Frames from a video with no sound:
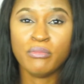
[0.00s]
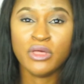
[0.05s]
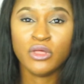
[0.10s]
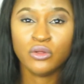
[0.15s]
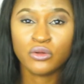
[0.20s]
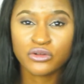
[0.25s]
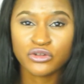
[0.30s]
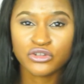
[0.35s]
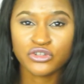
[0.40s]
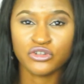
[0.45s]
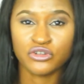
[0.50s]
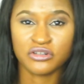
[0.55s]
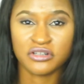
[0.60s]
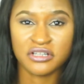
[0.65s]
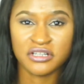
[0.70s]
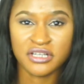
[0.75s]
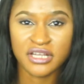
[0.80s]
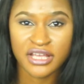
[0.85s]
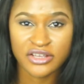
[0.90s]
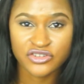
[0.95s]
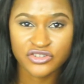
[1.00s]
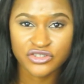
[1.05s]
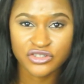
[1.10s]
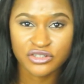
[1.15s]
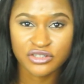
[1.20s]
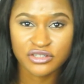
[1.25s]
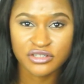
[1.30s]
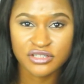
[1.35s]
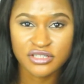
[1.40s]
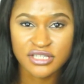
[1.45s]
milk your
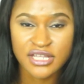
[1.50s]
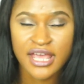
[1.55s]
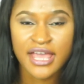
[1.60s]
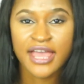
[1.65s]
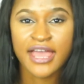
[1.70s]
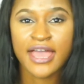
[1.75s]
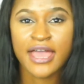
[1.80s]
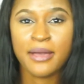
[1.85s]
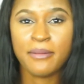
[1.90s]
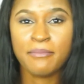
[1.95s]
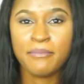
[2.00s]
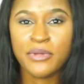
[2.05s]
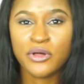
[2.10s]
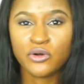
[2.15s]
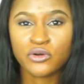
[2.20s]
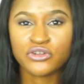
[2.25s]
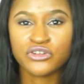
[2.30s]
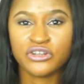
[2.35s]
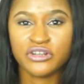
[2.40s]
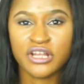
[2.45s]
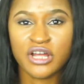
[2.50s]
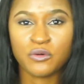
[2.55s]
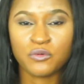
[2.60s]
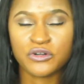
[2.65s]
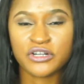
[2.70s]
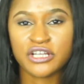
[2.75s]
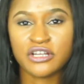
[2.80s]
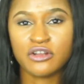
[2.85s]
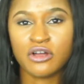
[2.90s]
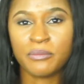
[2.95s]
connections and milk your
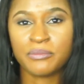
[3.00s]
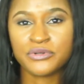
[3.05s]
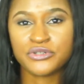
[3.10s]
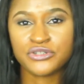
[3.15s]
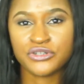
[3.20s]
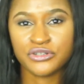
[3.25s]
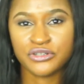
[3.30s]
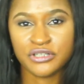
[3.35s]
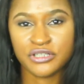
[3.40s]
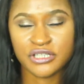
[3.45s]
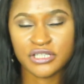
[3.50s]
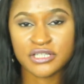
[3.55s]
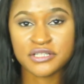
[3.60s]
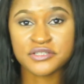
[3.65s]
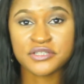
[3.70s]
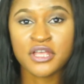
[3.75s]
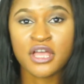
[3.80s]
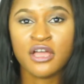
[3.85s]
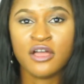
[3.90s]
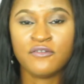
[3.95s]
networking opportunities.